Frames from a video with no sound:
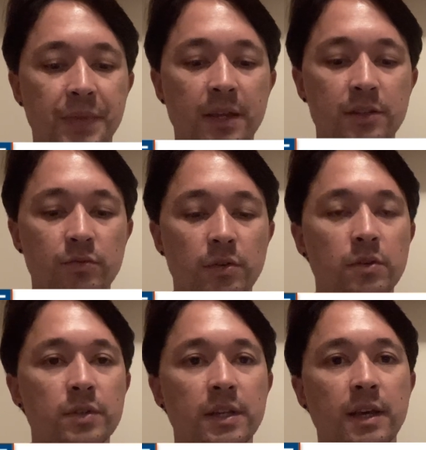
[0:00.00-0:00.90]
That's
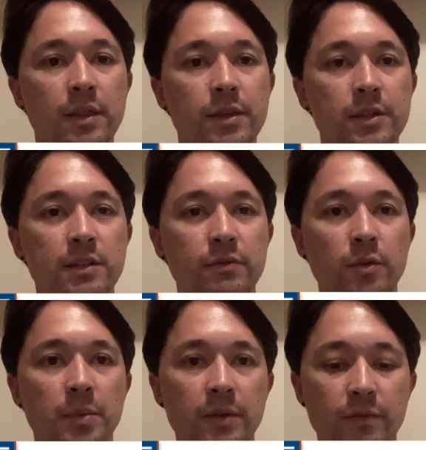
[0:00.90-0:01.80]
recorded at
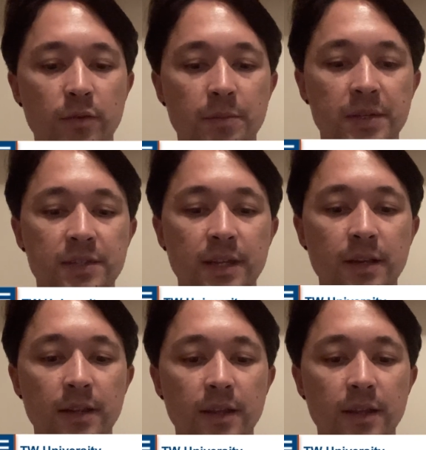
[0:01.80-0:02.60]
34.4%.